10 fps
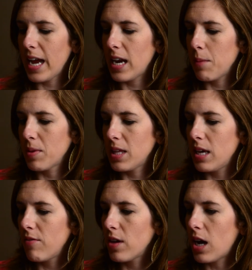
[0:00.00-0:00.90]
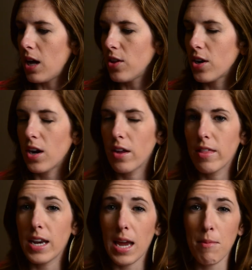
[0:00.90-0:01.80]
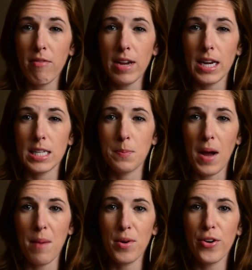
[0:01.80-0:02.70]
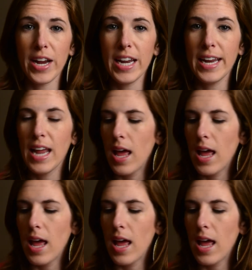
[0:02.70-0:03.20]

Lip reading: and I believe the name of it is Pomegranate.